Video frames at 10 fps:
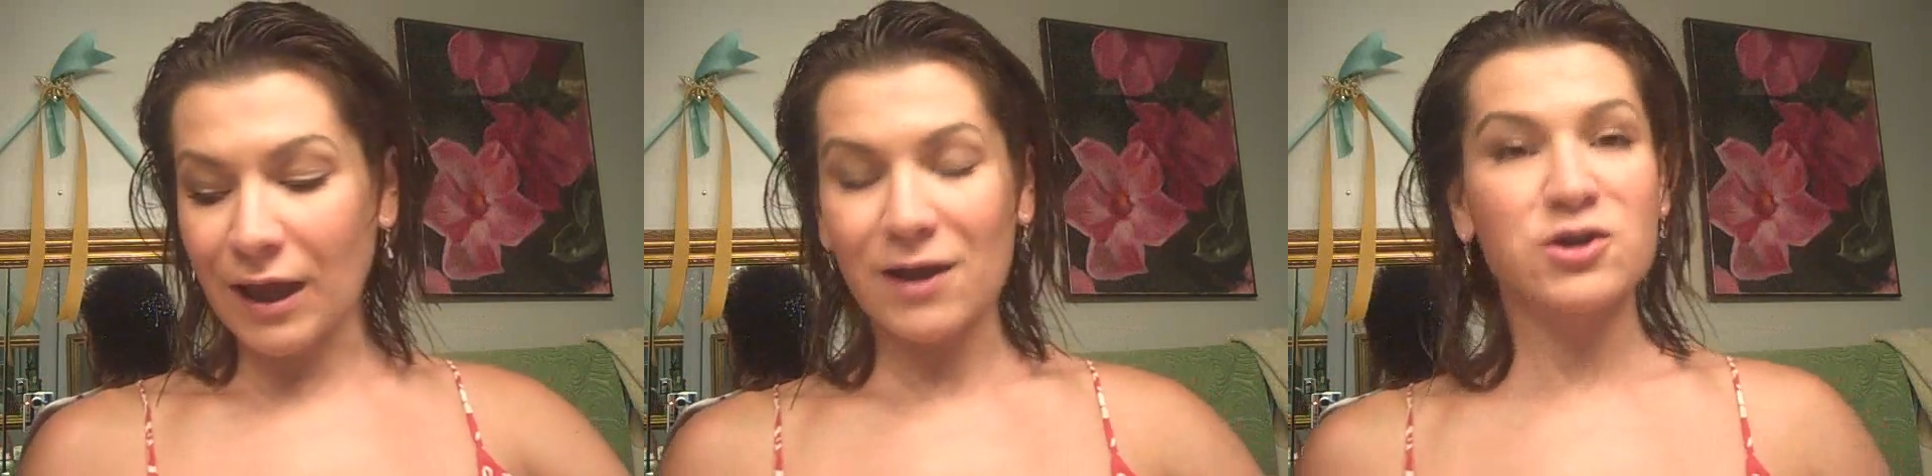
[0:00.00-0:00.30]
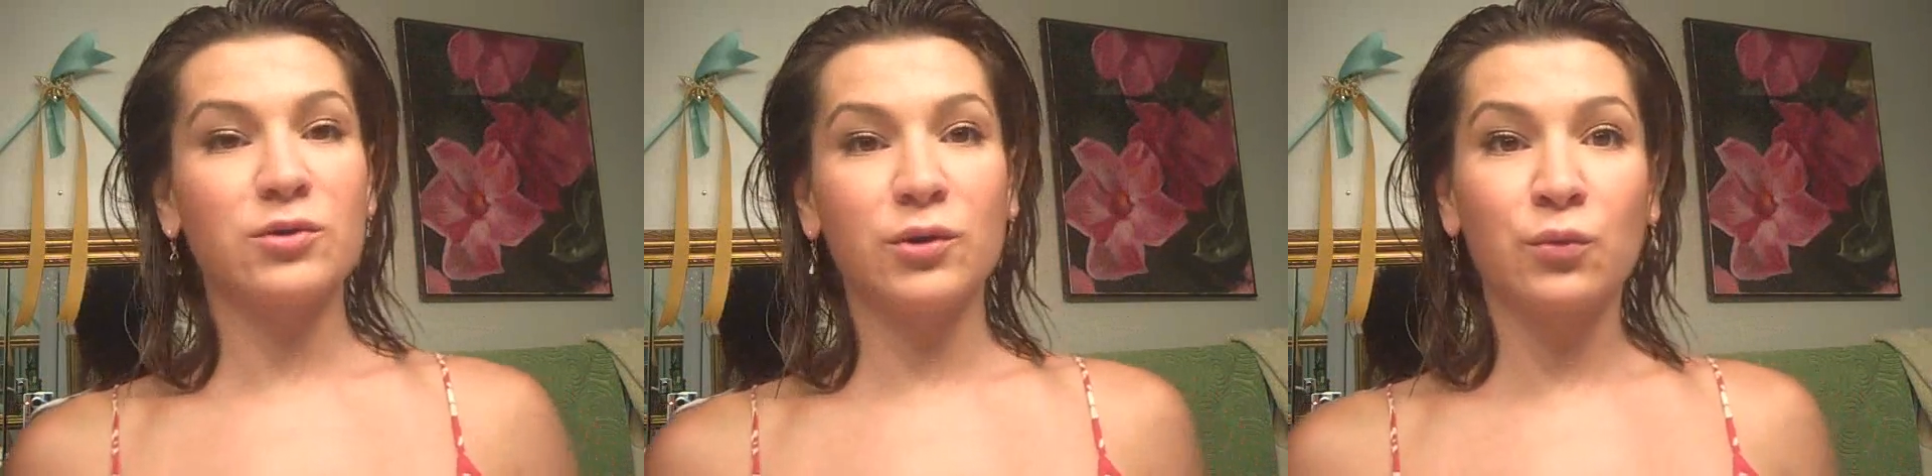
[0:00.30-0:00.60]

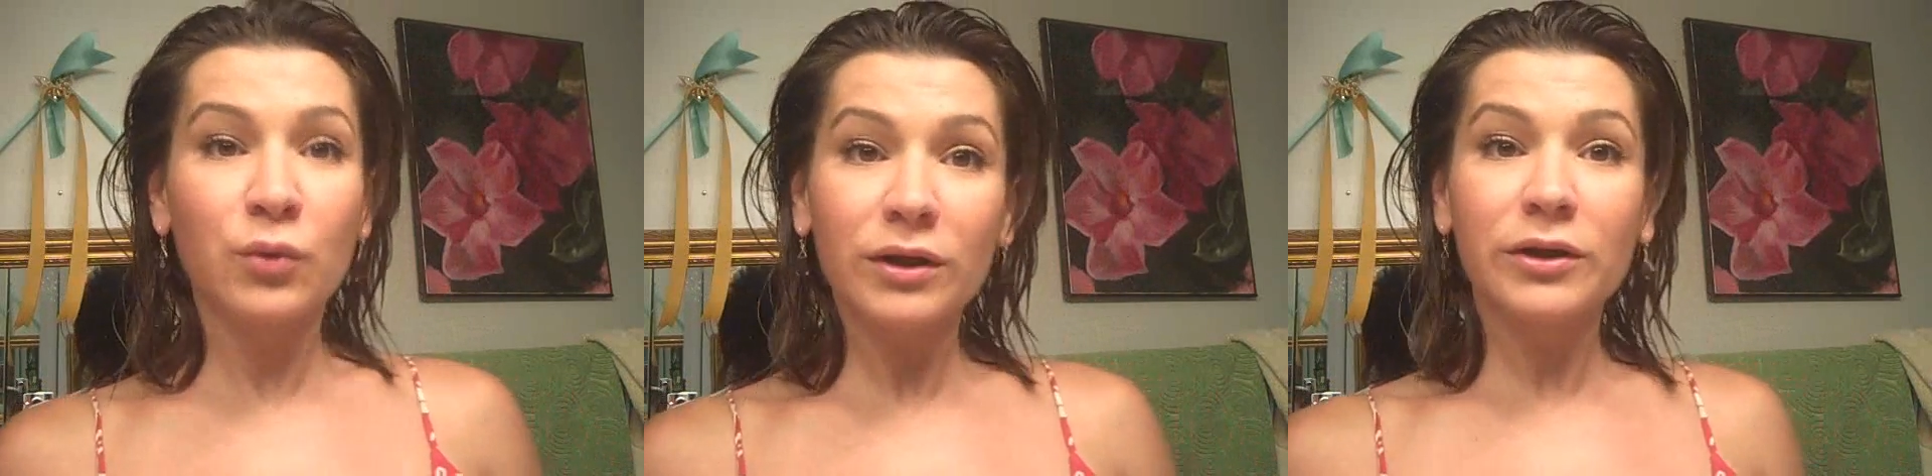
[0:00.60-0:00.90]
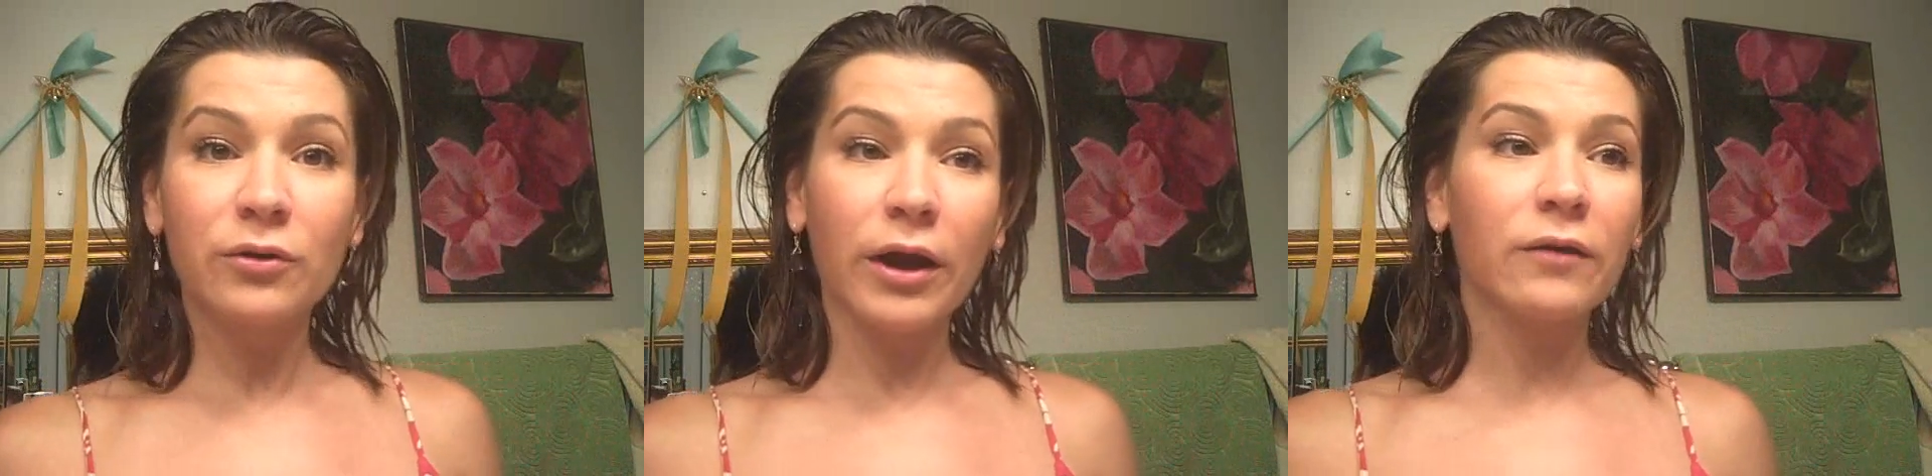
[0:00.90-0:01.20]
actually
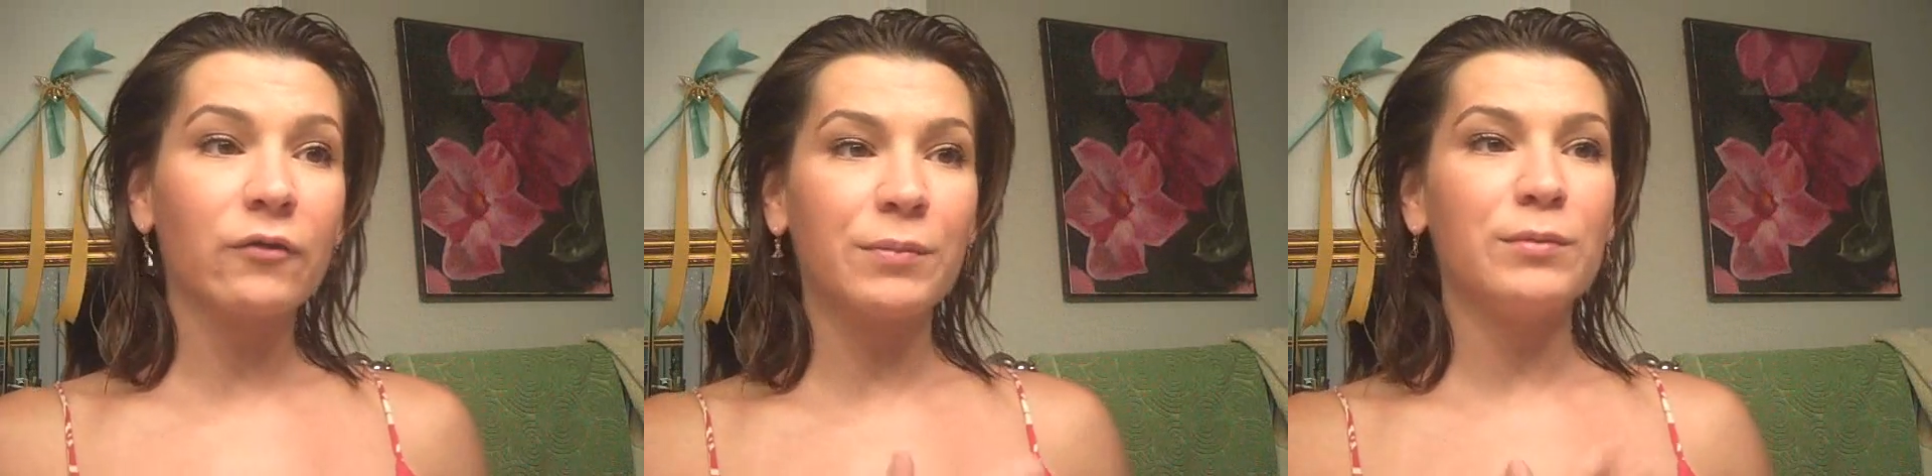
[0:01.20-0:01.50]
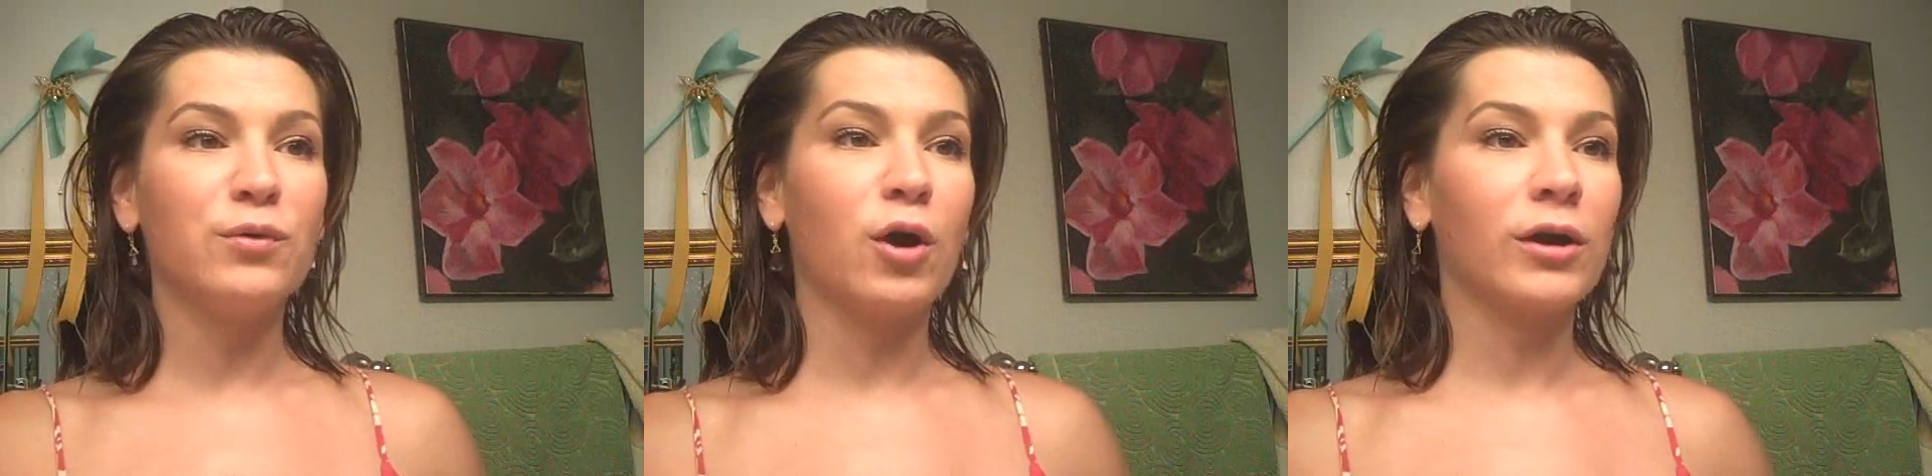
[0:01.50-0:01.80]
really great for
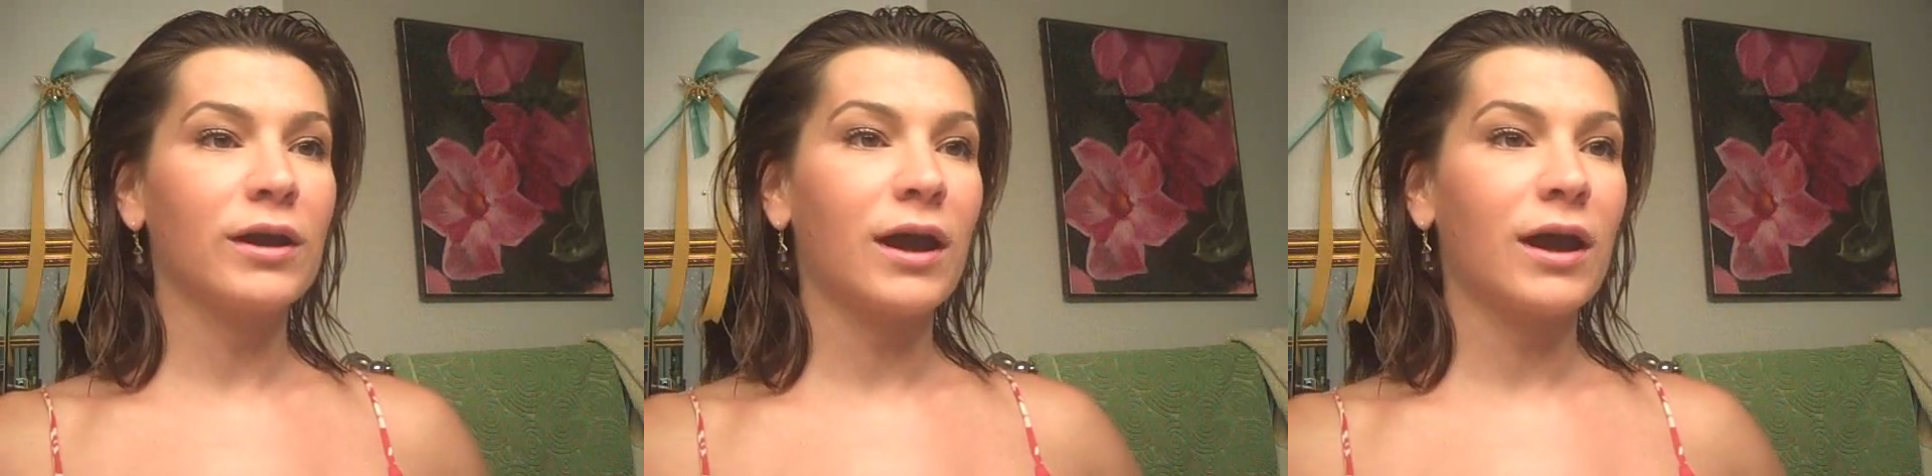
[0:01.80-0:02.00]
people who already